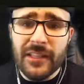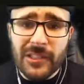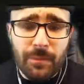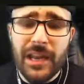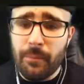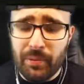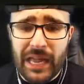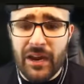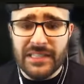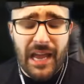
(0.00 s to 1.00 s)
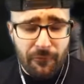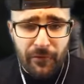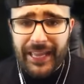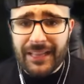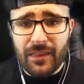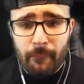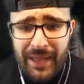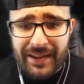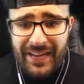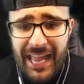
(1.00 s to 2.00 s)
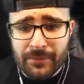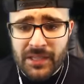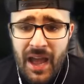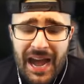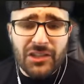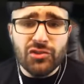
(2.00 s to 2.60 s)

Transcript: the speedy players and forget the big names. I